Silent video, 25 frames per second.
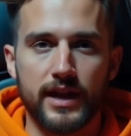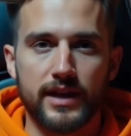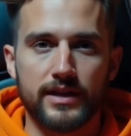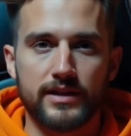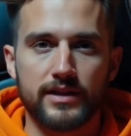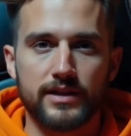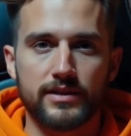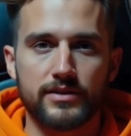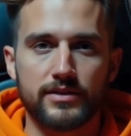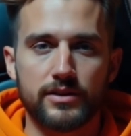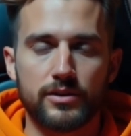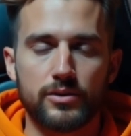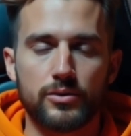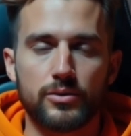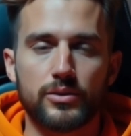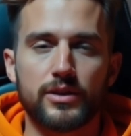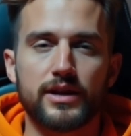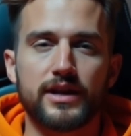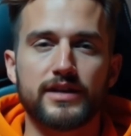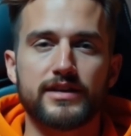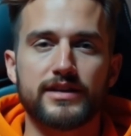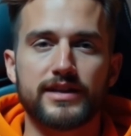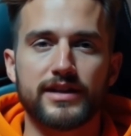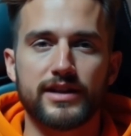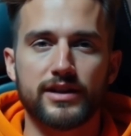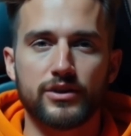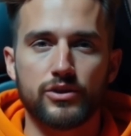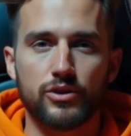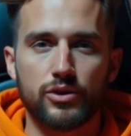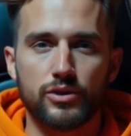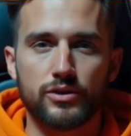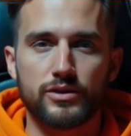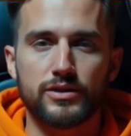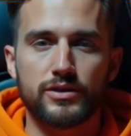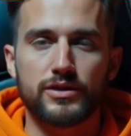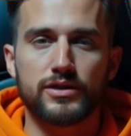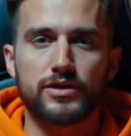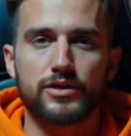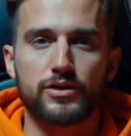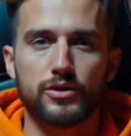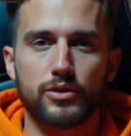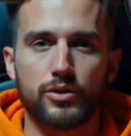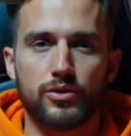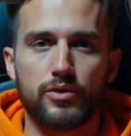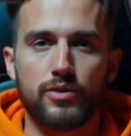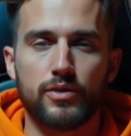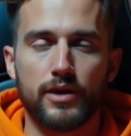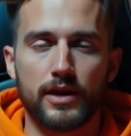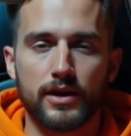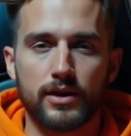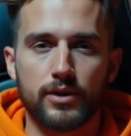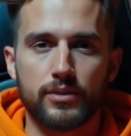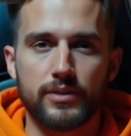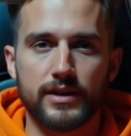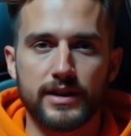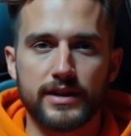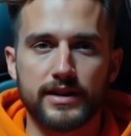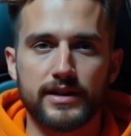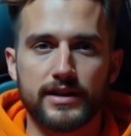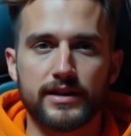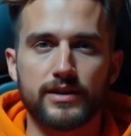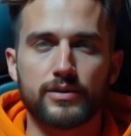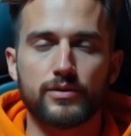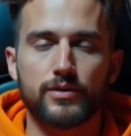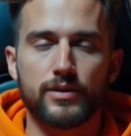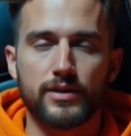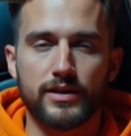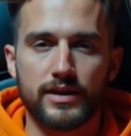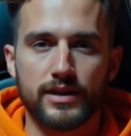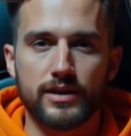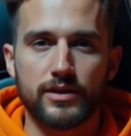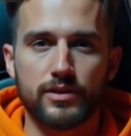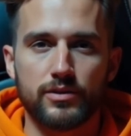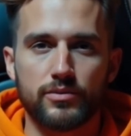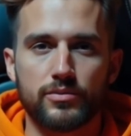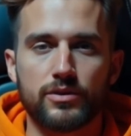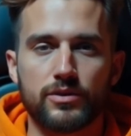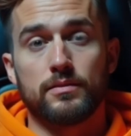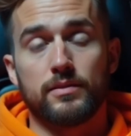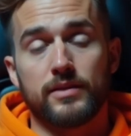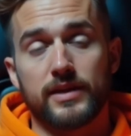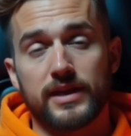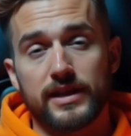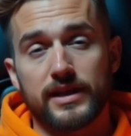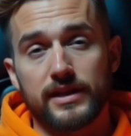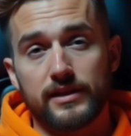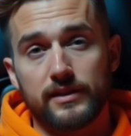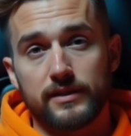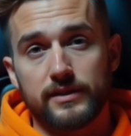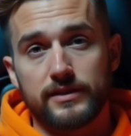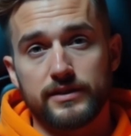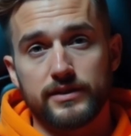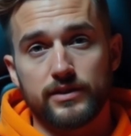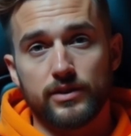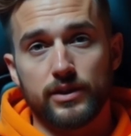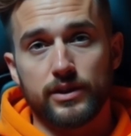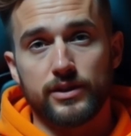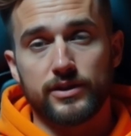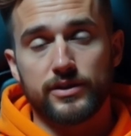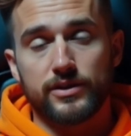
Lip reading: Take action, stay consistent, and success will follow you.